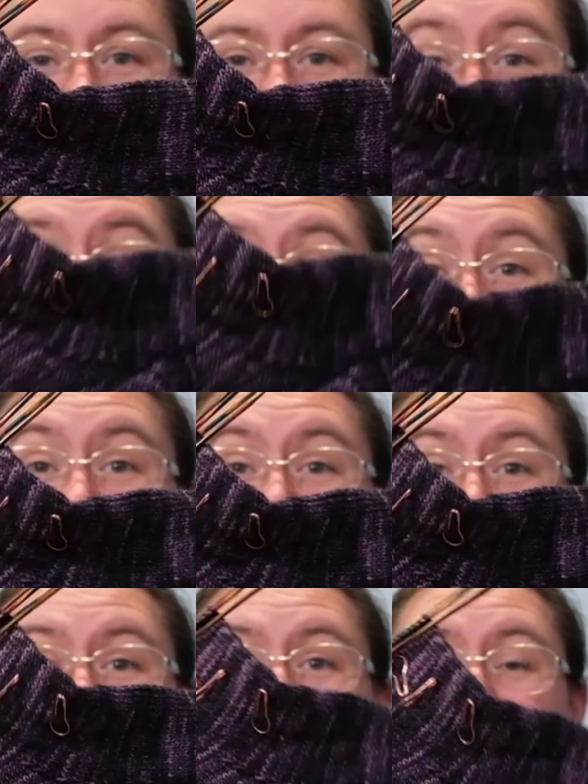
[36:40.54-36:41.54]
is his
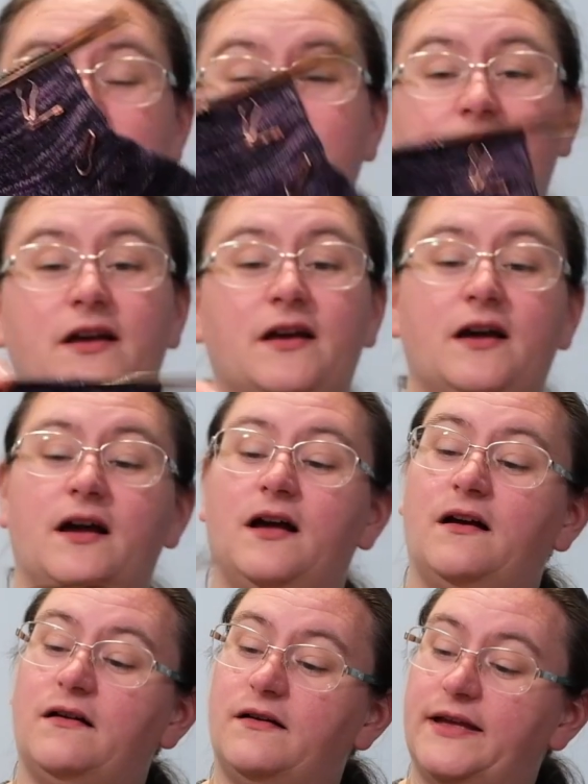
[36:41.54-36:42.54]
second sock.
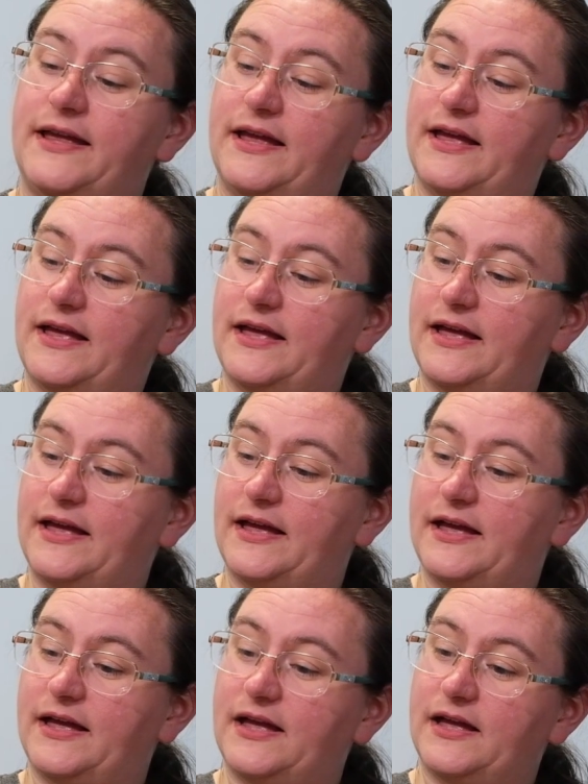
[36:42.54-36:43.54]
I
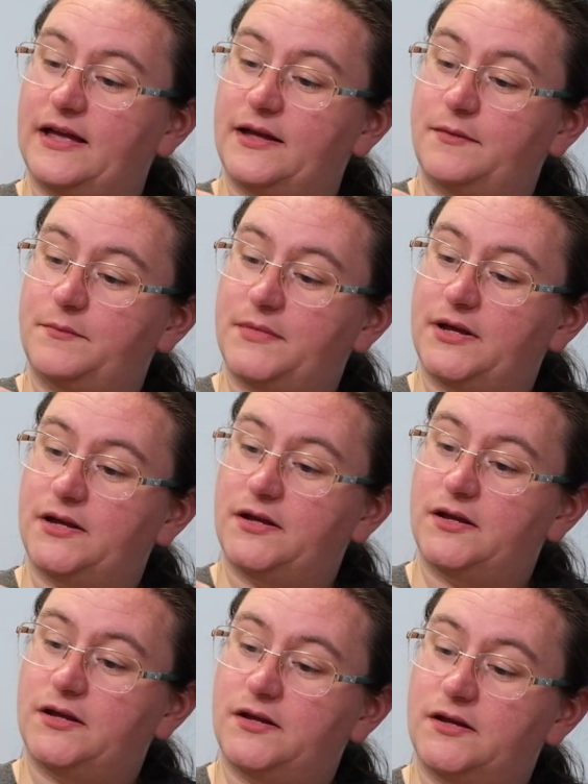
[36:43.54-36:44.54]
am...
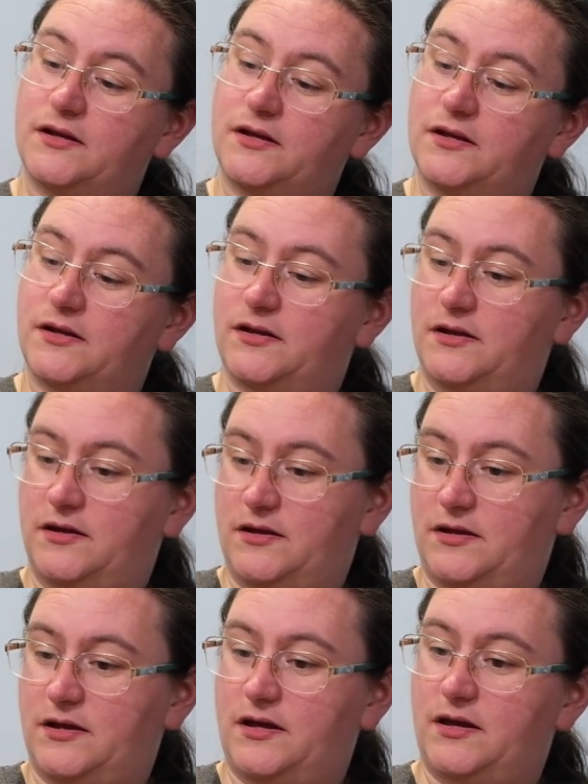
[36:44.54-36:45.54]

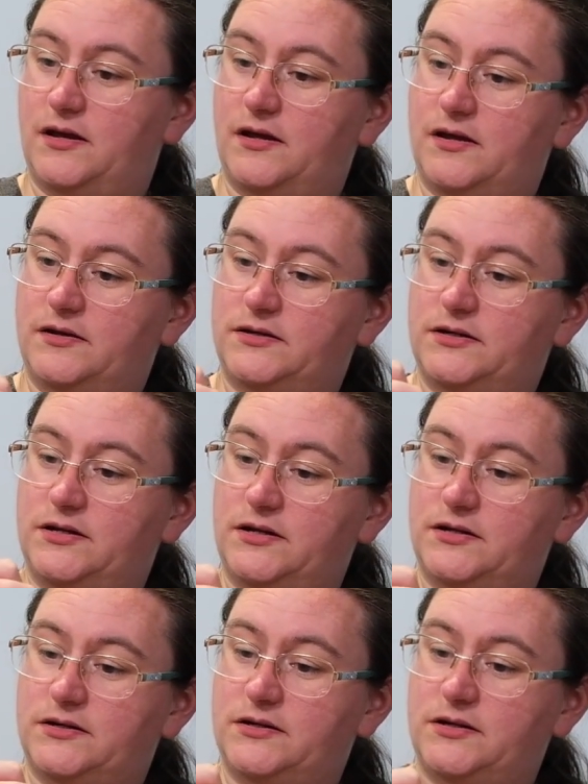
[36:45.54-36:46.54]
Uh, da, da,
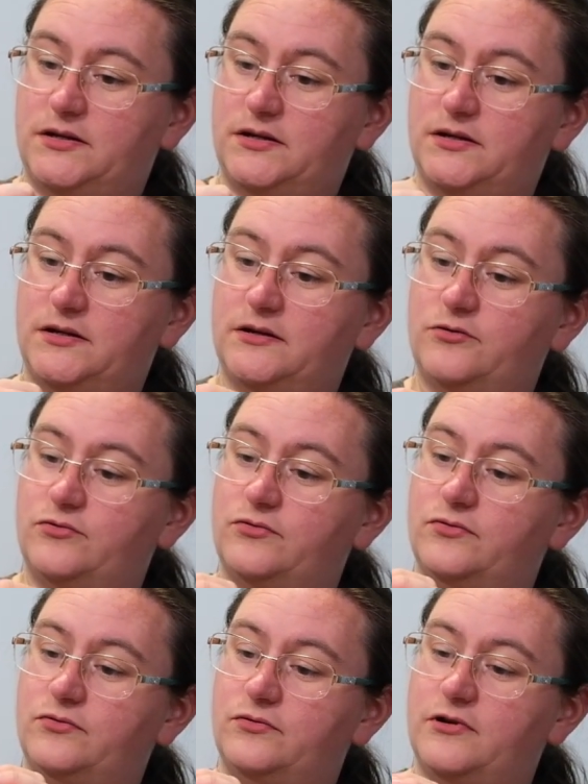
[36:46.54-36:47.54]
da, da.
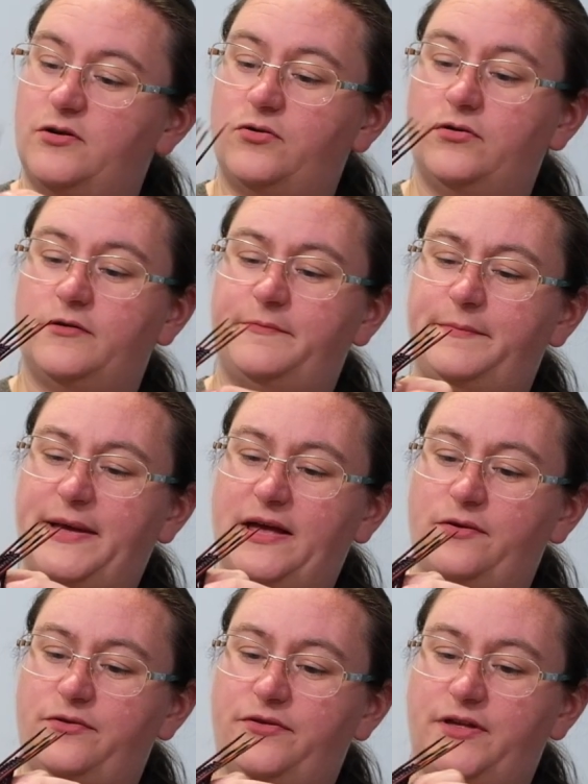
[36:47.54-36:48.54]

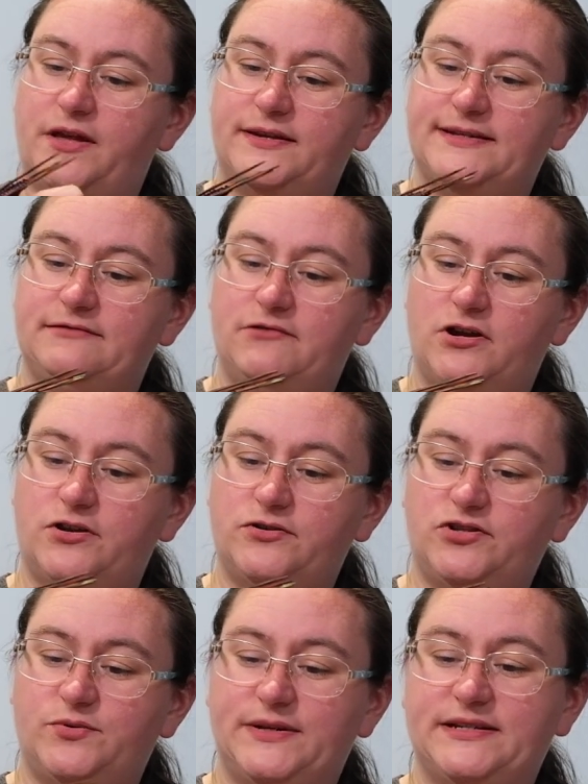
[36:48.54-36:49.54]
About thirty rows,
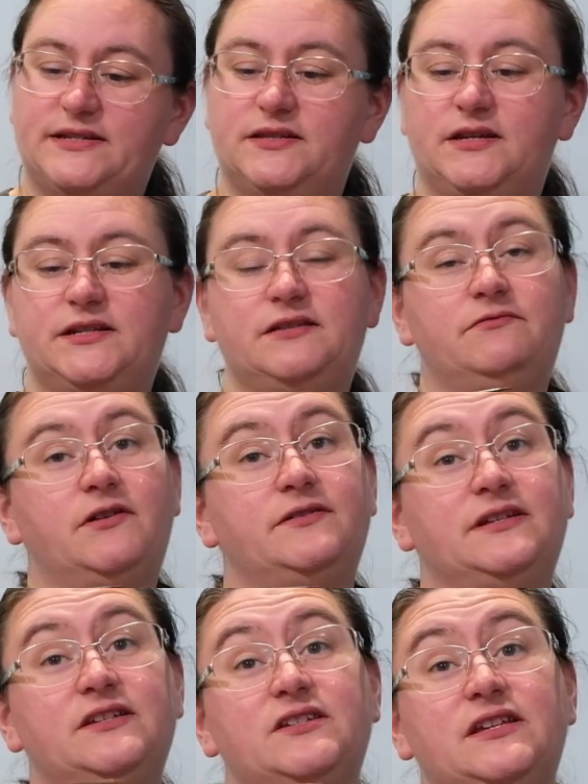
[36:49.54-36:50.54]
twenty, thirty rows
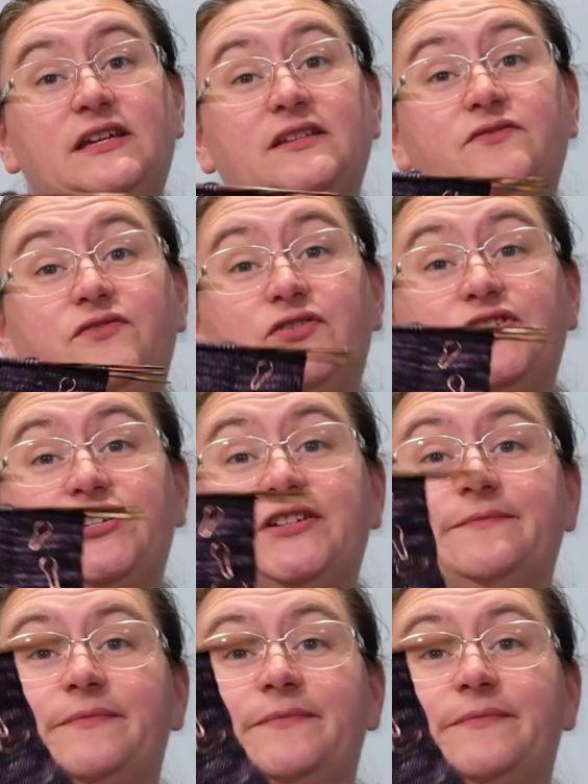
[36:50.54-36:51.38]
into his foot.